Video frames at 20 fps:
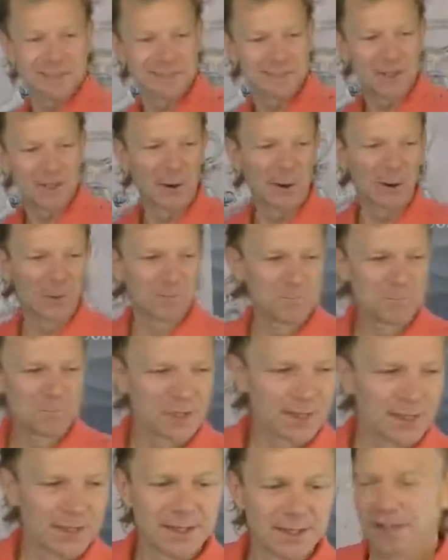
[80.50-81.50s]
So
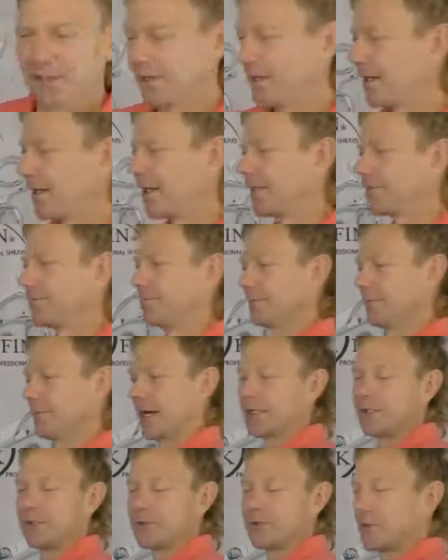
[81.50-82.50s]

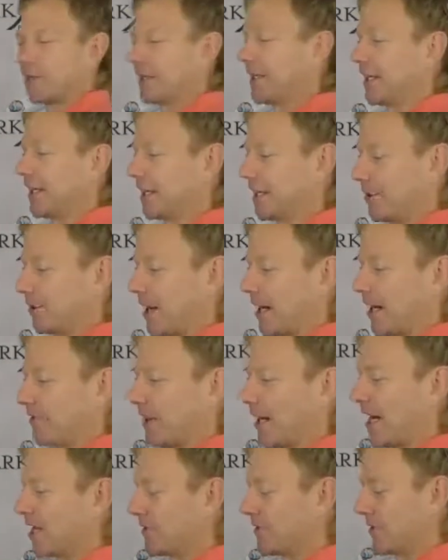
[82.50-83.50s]
I usually get great
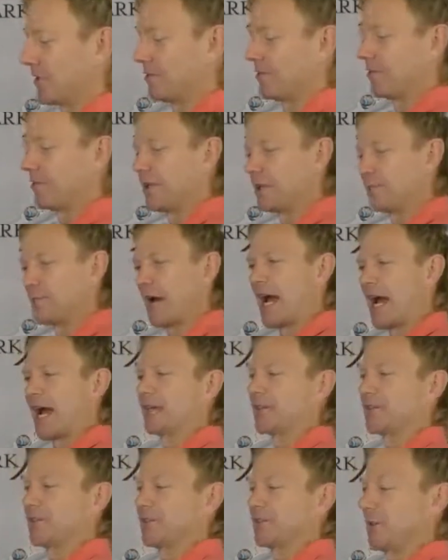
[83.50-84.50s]
positive
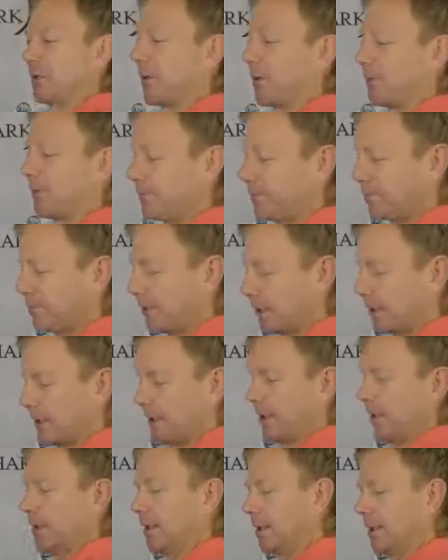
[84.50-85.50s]
feedback. So
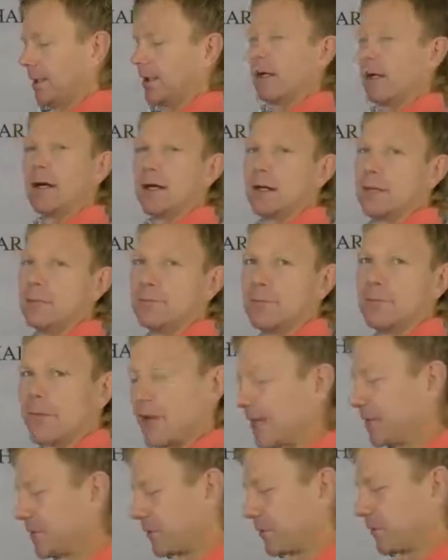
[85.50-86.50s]

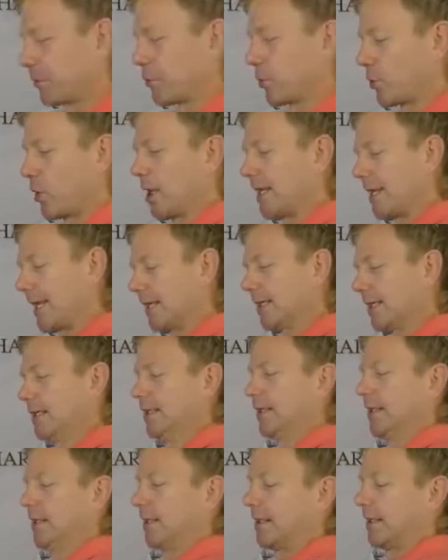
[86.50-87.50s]
thanks for joining.
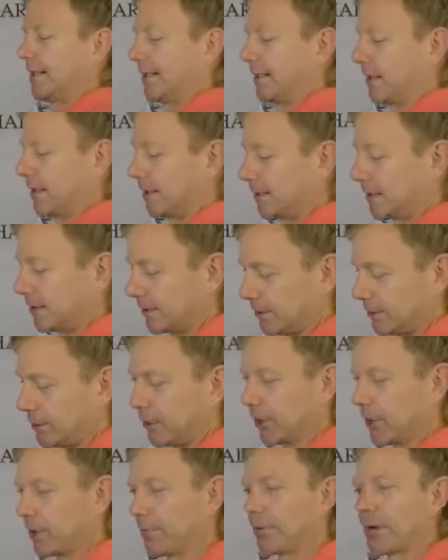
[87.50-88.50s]

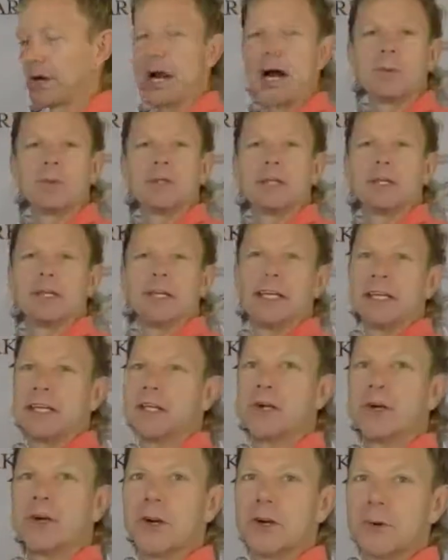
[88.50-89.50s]
You're probably going to
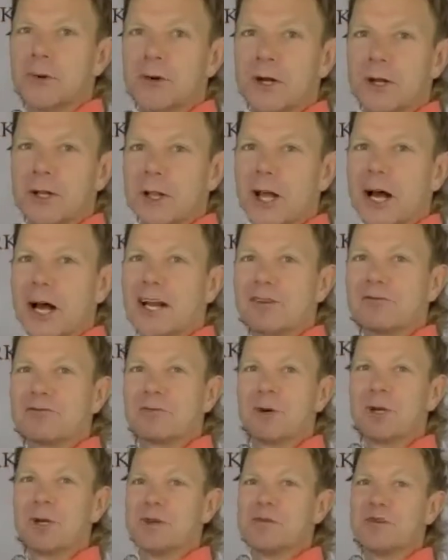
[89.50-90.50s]
hear a lot of
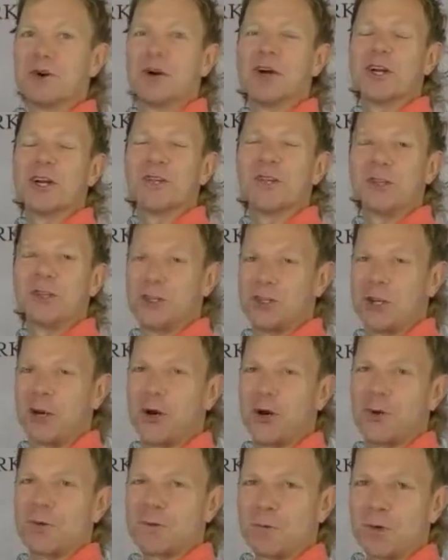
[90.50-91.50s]
what you've heard at the
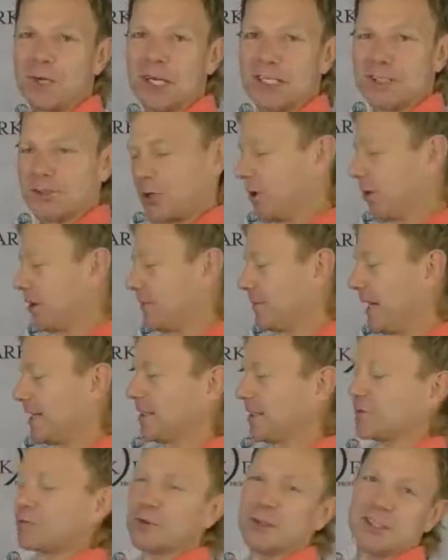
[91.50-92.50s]
shows when I talk
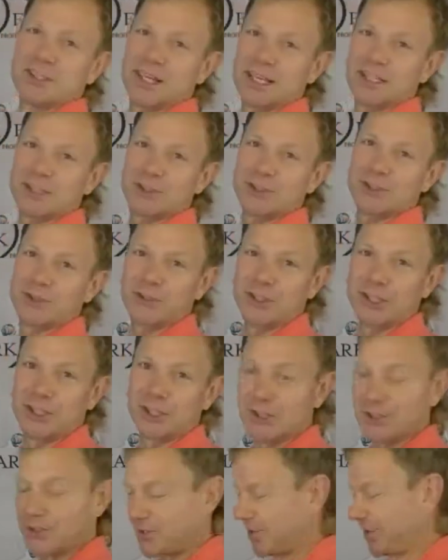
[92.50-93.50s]
about different texture
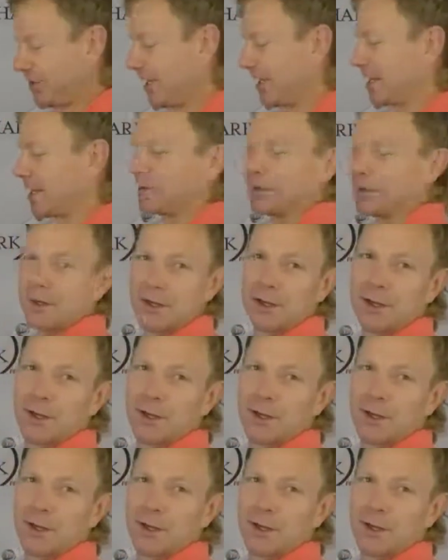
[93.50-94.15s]
shears, and